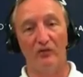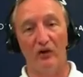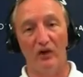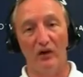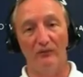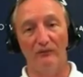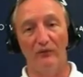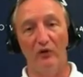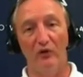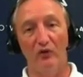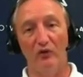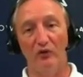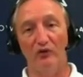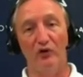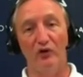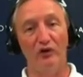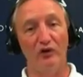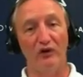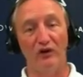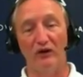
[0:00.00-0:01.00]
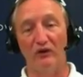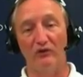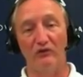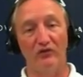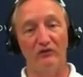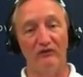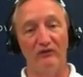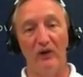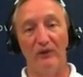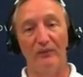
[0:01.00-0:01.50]
who you can
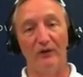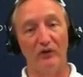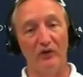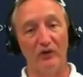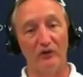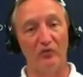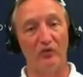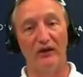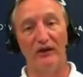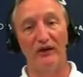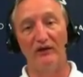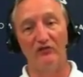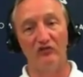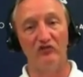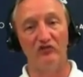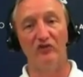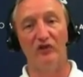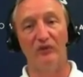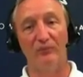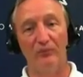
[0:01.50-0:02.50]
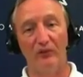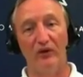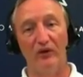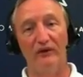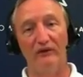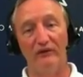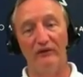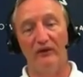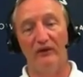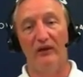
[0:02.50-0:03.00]
develop a good relationship
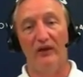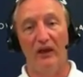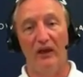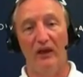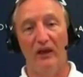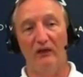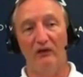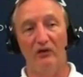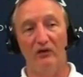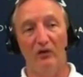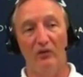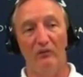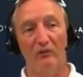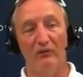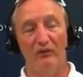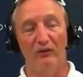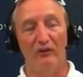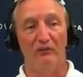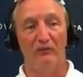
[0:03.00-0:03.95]
with, and you know,